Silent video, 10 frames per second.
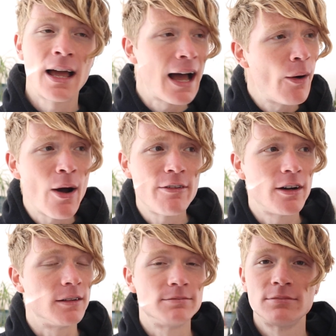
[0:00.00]

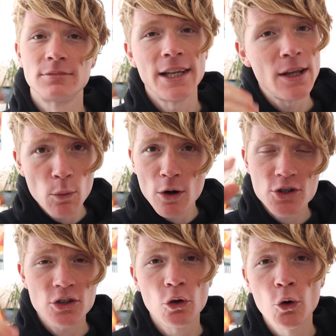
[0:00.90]
However, it
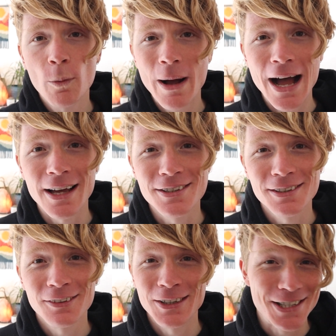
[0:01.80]
wasn't all bad
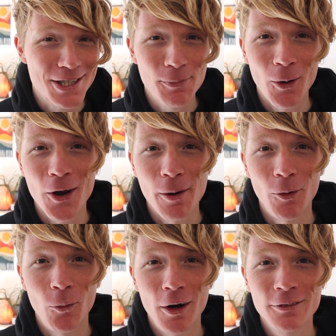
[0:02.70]
in spot
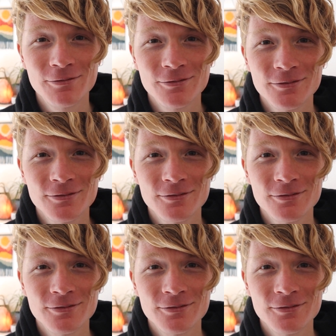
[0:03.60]
number 1. The